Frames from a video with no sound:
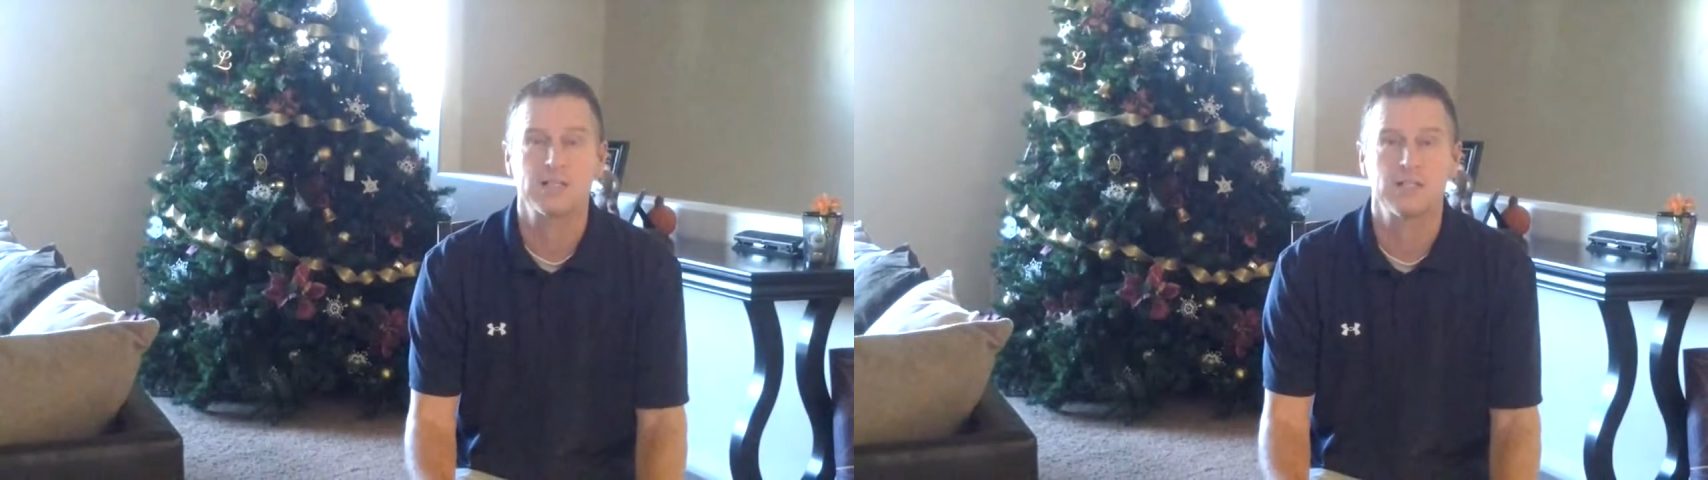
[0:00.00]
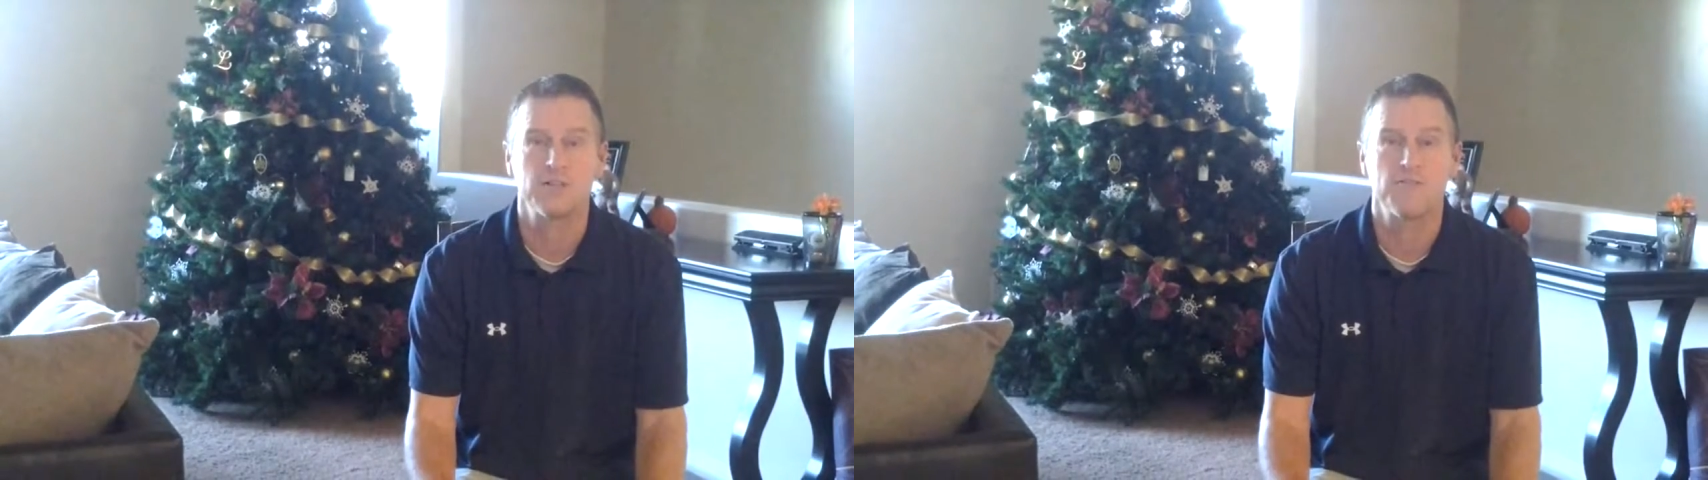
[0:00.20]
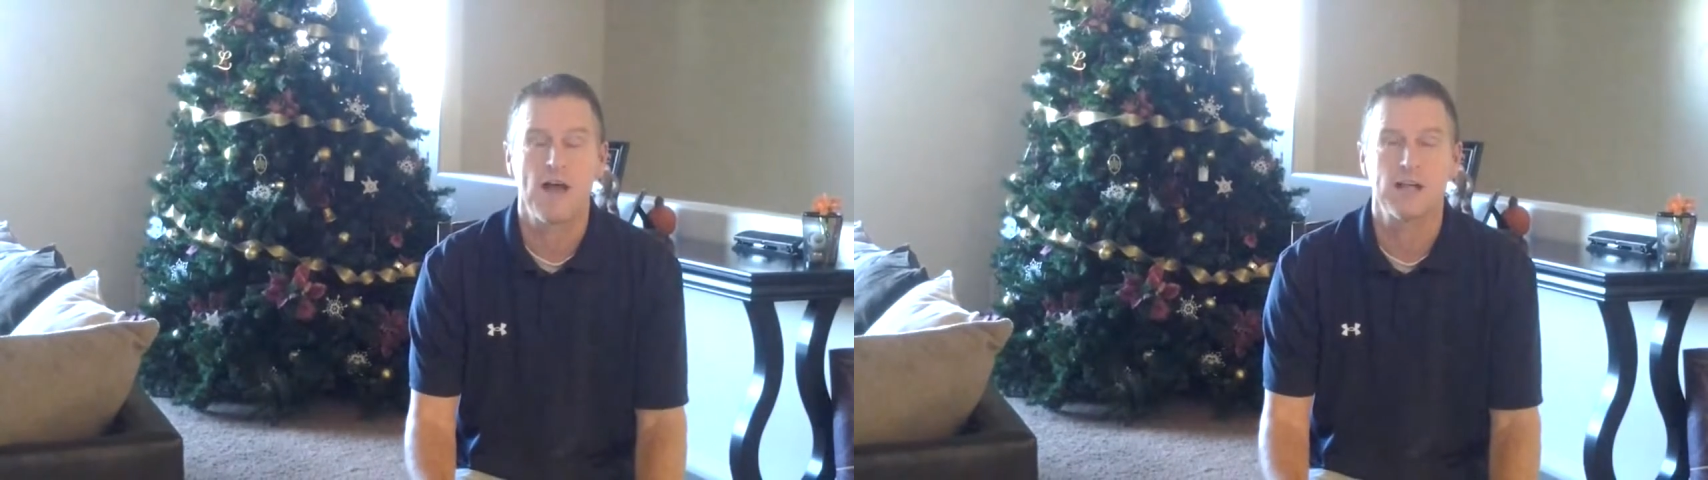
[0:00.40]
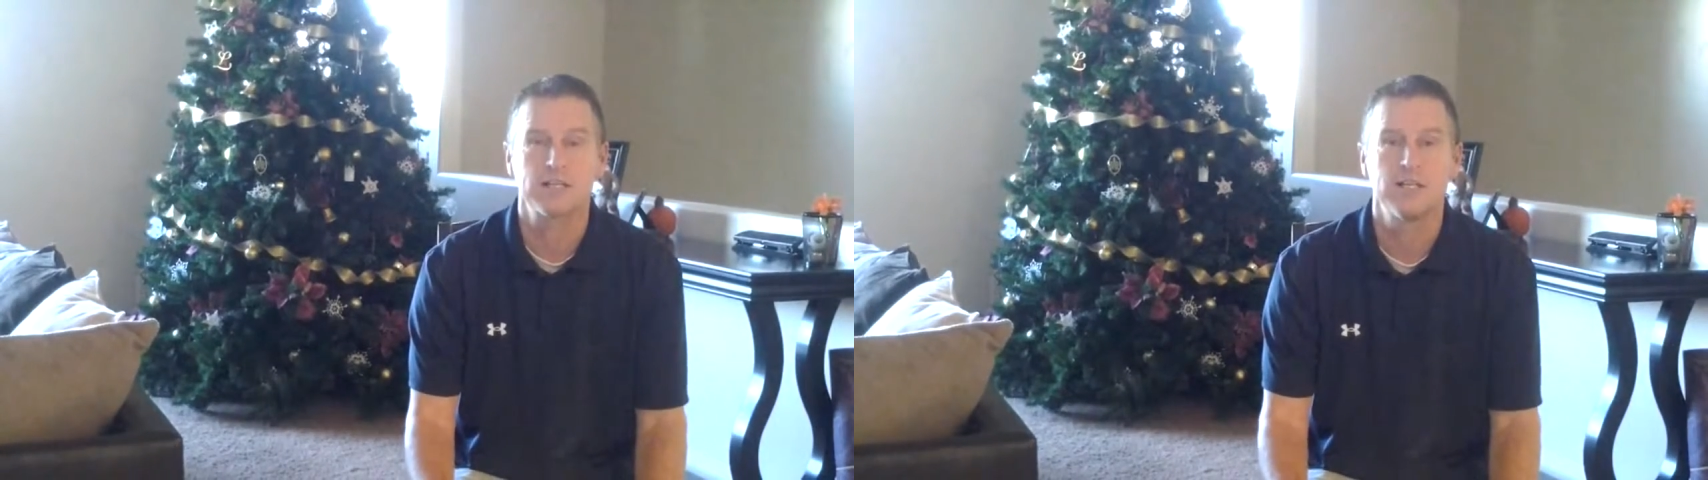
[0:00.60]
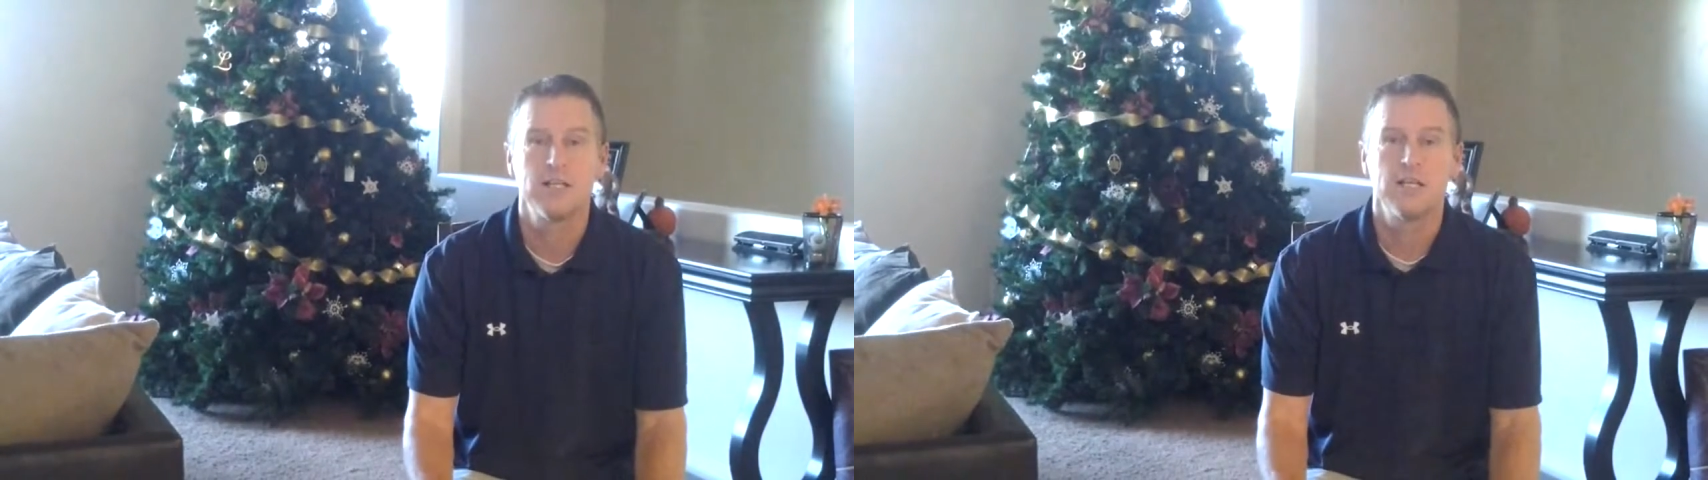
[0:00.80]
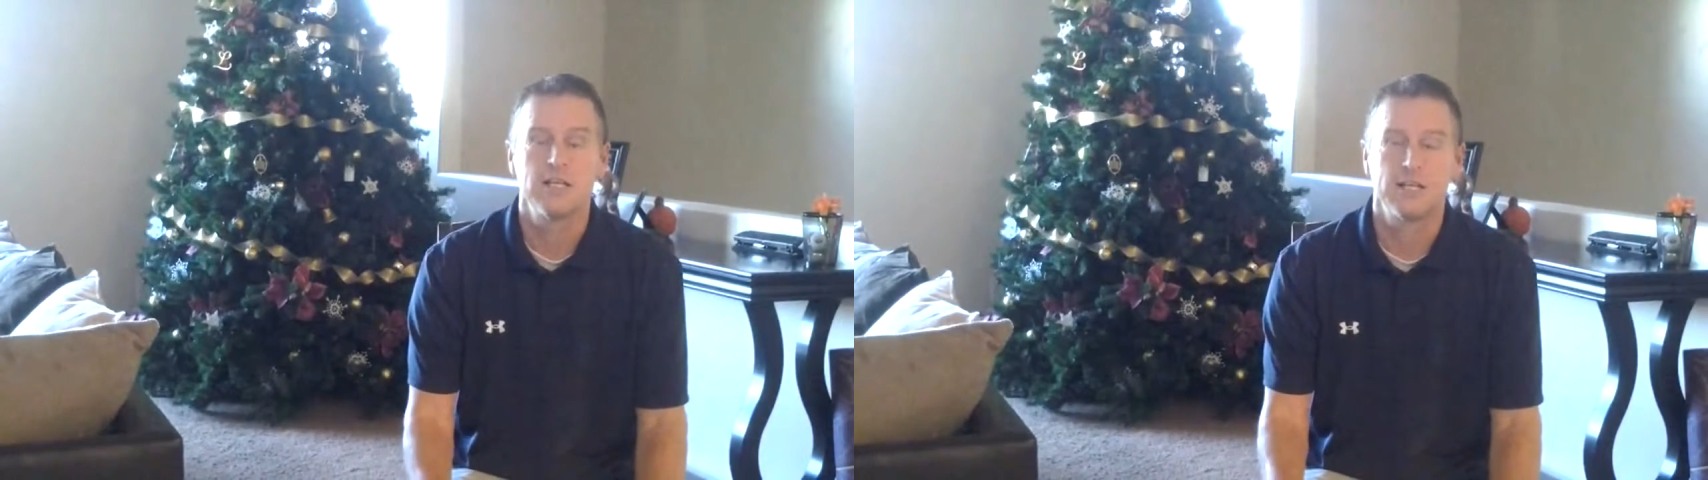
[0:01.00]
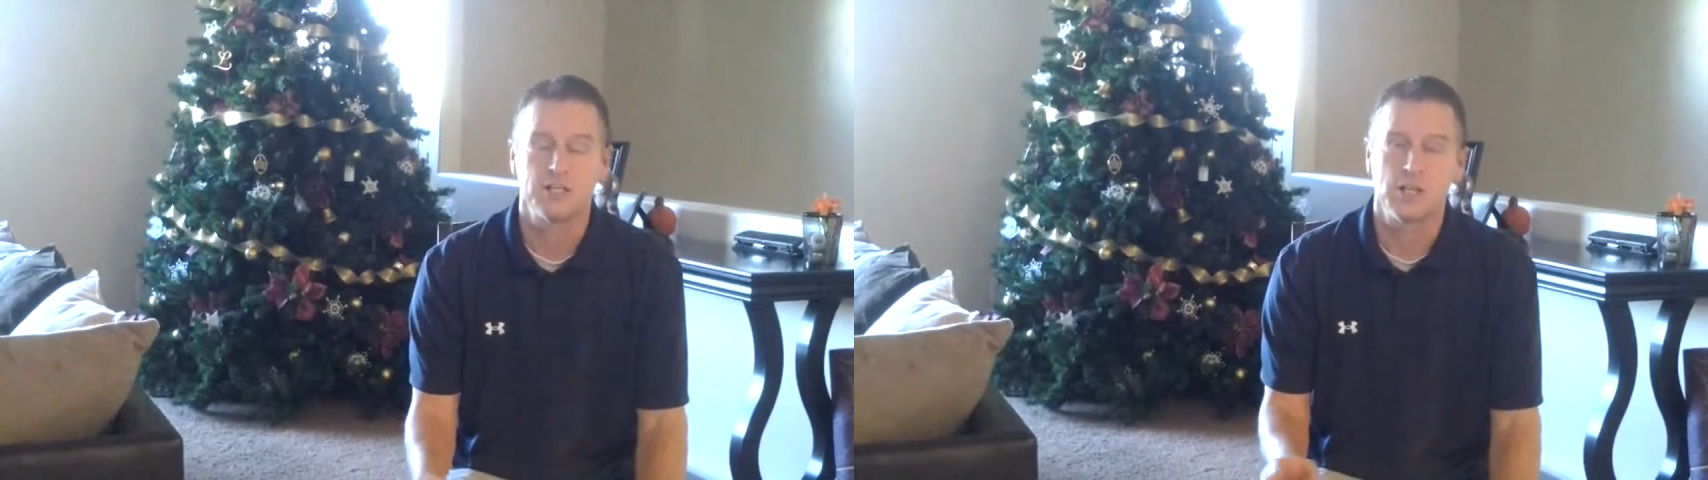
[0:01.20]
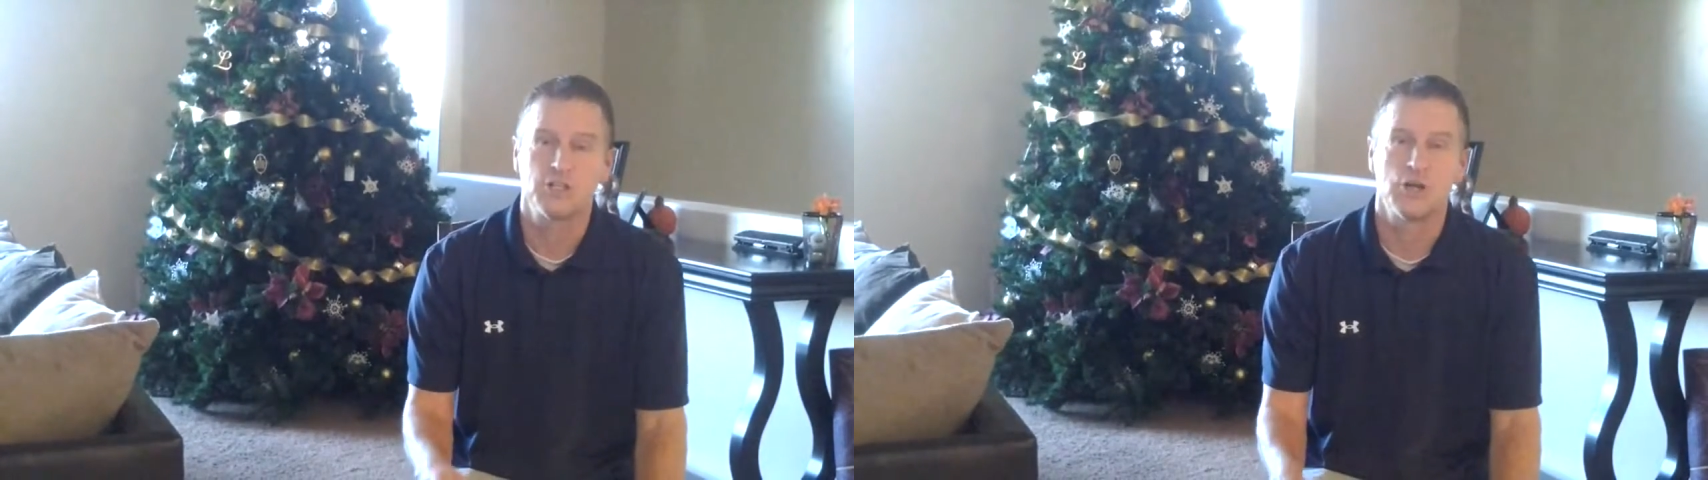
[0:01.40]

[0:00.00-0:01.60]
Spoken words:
And in fact, it